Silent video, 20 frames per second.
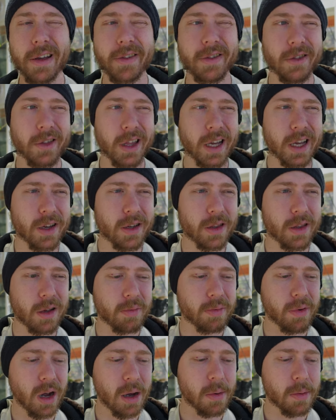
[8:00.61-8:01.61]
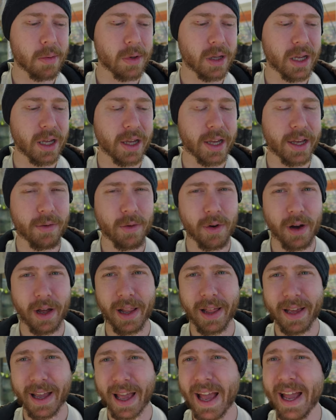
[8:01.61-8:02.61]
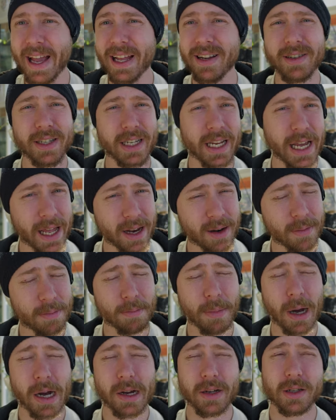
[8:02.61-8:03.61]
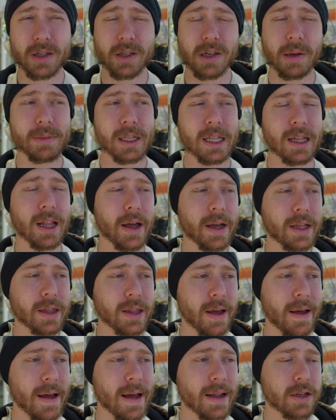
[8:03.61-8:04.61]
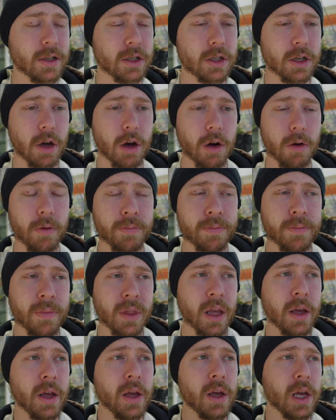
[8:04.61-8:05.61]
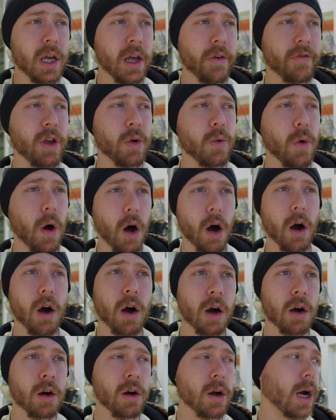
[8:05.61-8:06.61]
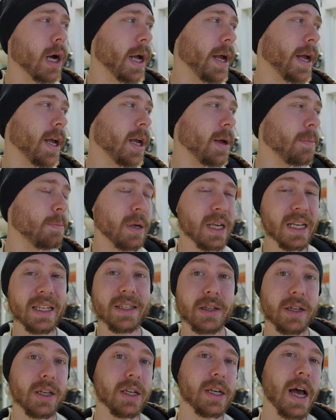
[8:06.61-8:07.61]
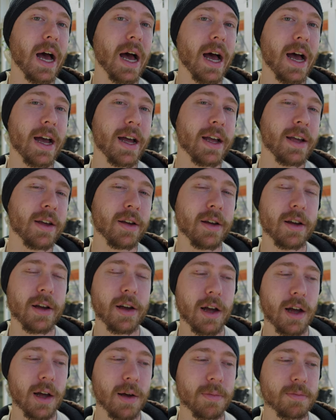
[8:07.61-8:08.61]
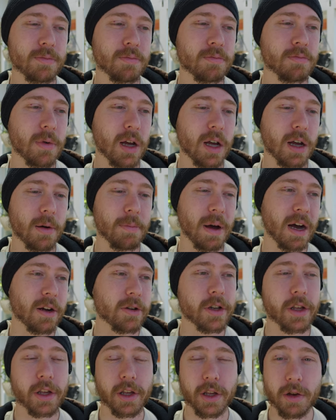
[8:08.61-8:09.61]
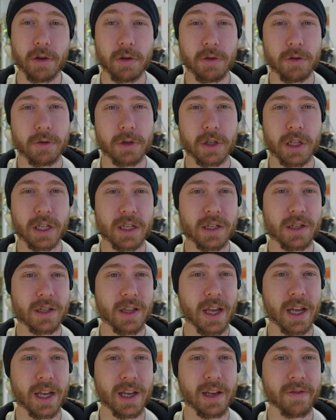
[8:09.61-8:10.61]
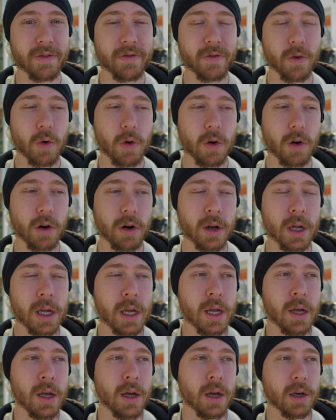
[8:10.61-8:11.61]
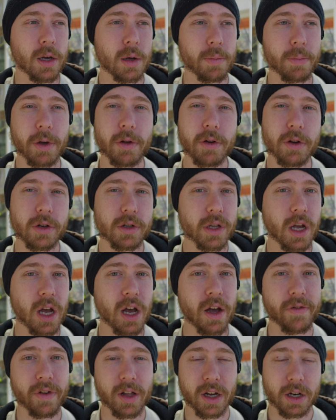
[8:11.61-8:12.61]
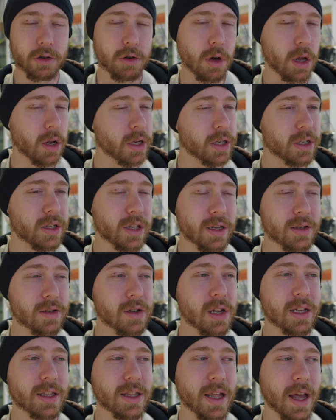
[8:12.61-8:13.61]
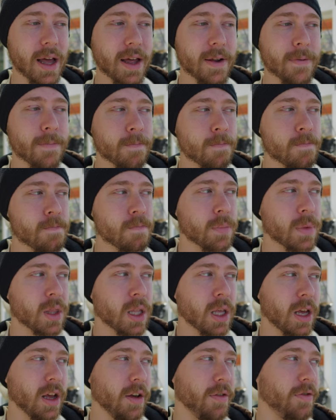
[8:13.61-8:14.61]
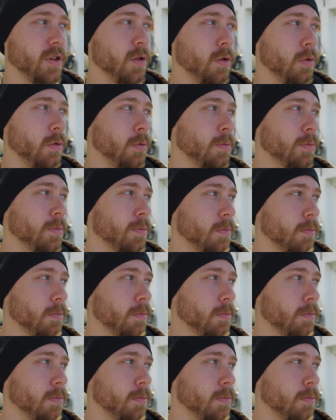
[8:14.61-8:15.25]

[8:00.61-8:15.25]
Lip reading: I think they're probably, what, like $8-$10, something like that. So if you are a PC guy about to use this thing for computer stuff, electronics, things like that, if you